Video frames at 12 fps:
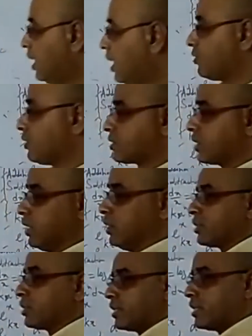and the
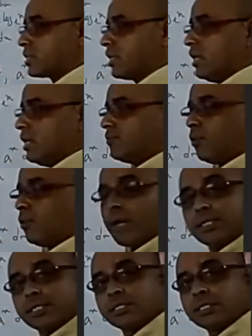solution is
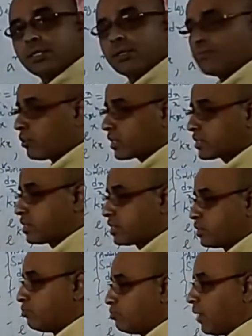4x
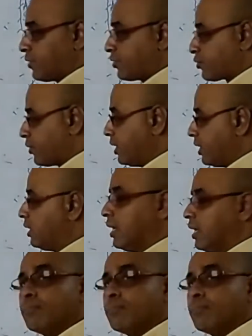cubed by 3